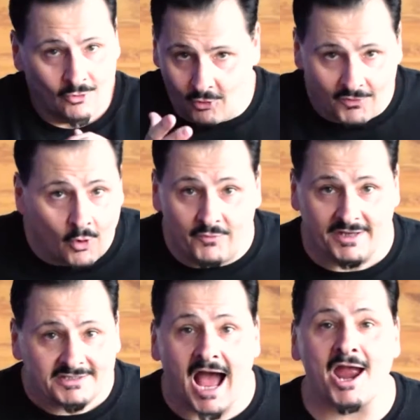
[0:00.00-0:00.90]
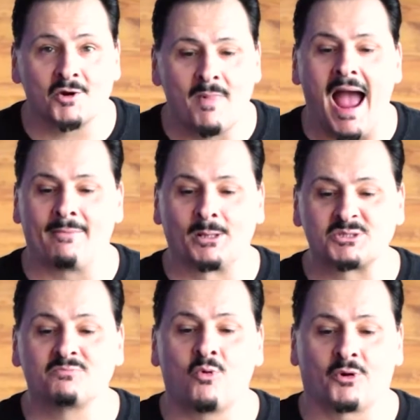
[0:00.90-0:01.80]
Although the entire Bible
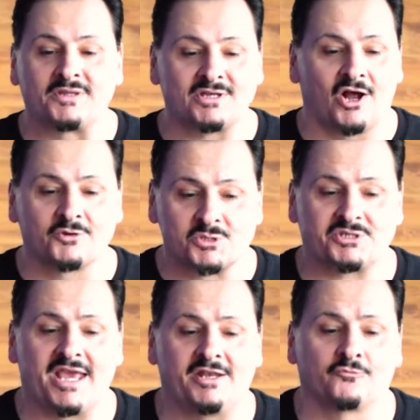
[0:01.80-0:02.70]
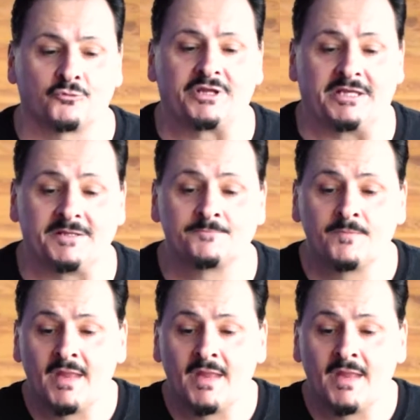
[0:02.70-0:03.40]
is important to understand and read.